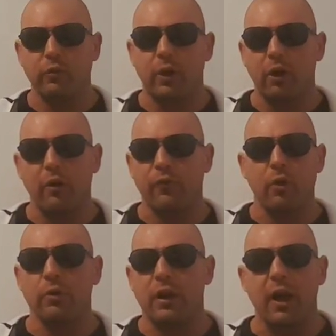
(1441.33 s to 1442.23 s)
So get off
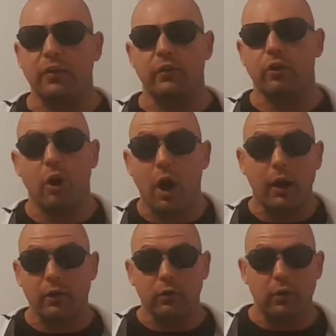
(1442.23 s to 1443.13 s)
your own nuts. You're
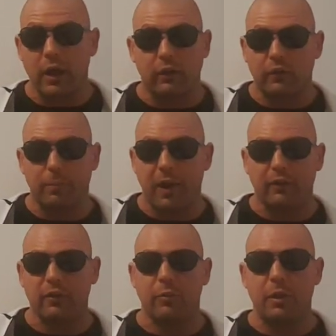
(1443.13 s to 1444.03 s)
not
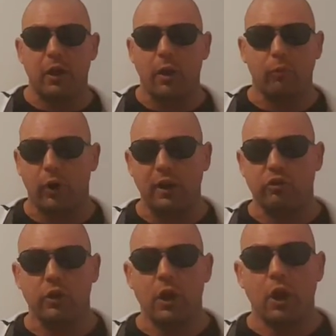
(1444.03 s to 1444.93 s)
expected to become
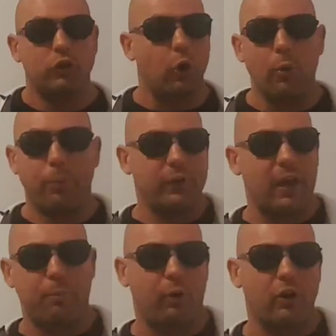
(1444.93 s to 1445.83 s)
rich. Don't put
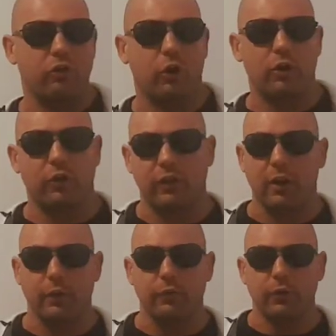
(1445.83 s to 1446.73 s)
that pressure on
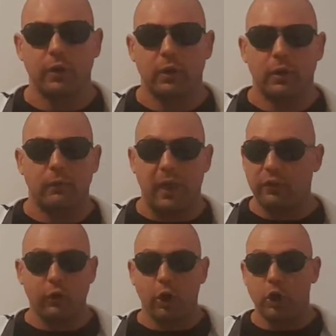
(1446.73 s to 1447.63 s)
yourself.
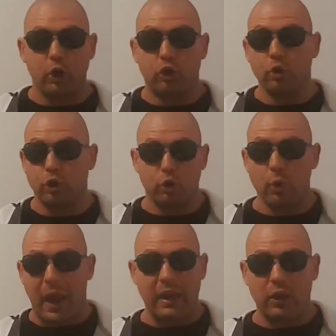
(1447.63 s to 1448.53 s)
That's not going to do
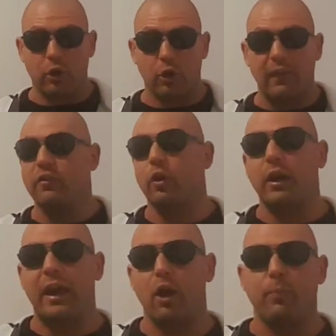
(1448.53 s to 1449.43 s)
you any good. That's not
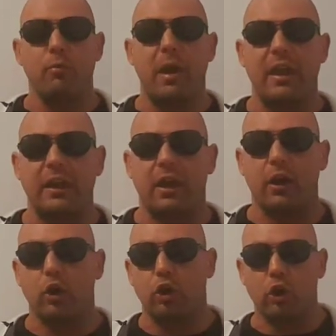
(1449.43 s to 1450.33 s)
going to help you make any
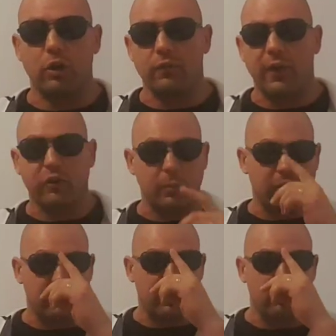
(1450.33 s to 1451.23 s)
kind of good
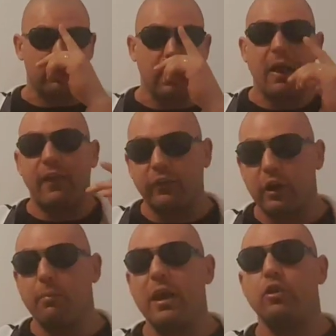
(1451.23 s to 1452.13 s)
investment decisions. That's
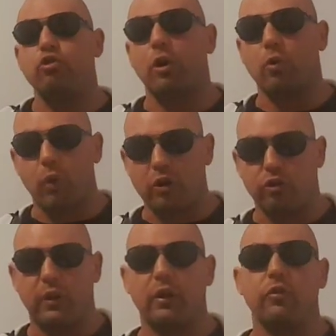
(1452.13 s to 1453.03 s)
going to make you try to
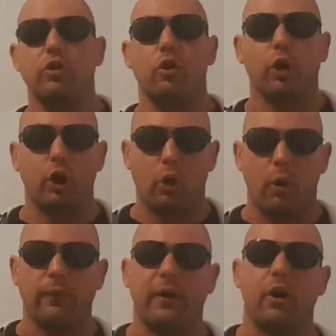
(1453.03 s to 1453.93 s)
rush things. You're going to
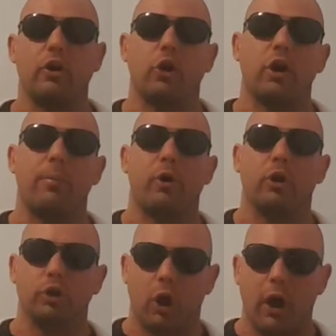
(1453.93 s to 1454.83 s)
go out there and you're going to put
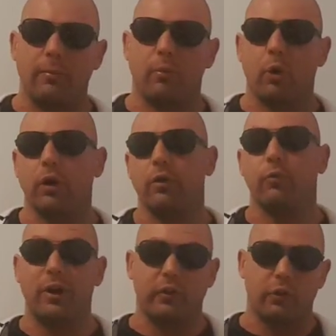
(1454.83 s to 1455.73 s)
a lot
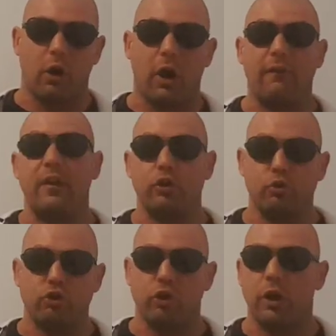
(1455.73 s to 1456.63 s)
more risk on than
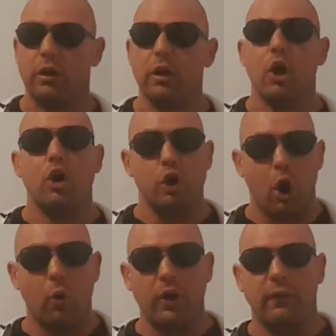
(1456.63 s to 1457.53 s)
you should
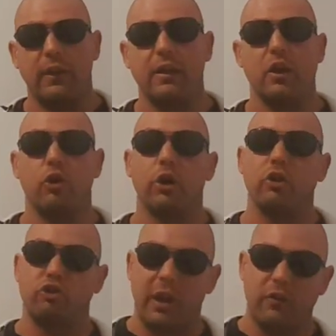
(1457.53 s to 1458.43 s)
knowingly. And you're
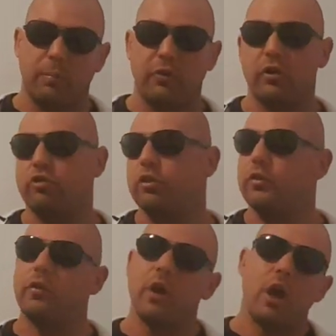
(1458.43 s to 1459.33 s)
going to chase
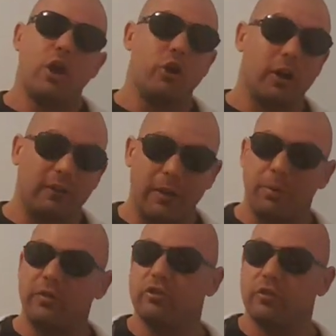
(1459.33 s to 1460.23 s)
positions and you're going to let
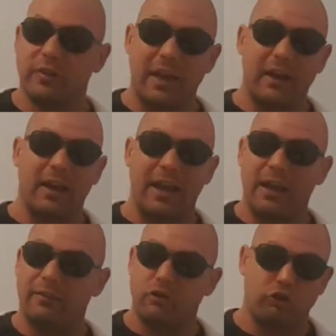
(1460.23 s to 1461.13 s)
positions get out of
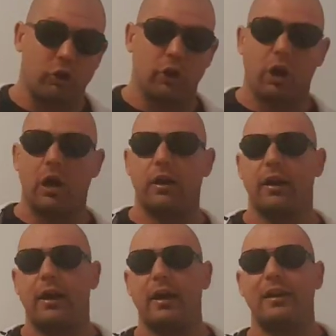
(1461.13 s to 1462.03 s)
hand that shouldn't have got out
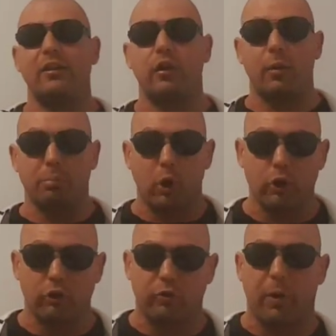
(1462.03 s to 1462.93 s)
of hand. And it's going to
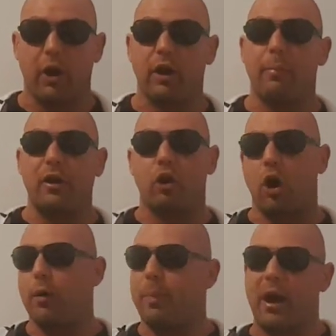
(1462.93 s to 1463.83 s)
blow your spot up and
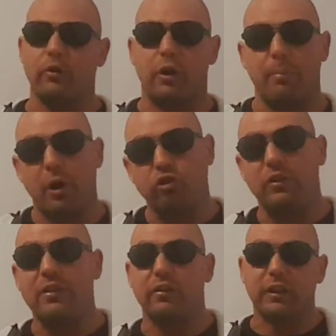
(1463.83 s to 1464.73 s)
compound it. A bunch
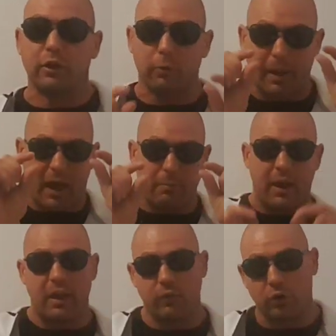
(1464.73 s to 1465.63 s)
of these little bad
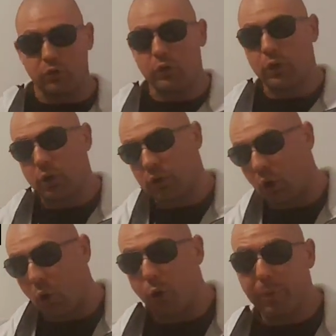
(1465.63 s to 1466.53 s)
behaviors,
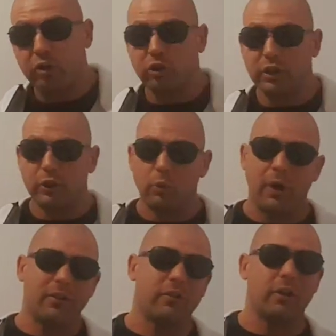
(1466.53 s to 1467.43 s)
a whole bunch of little
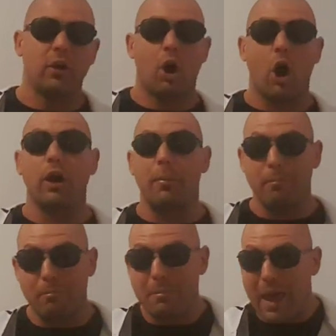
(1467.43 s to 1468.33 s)
ones, are going to
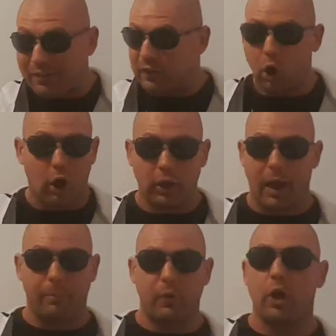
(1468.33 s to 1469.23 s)
mess it all
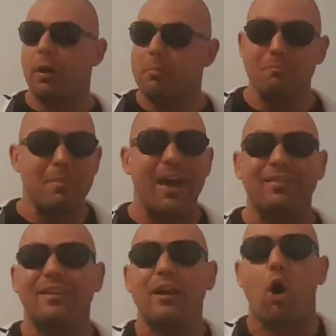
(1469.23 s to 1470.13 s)
up. They're going to
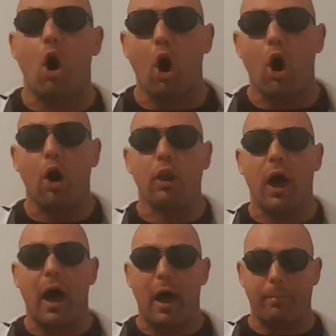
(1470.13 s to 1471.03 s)
mess it
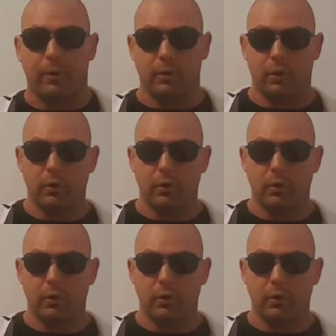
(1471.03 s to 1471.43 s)
all up.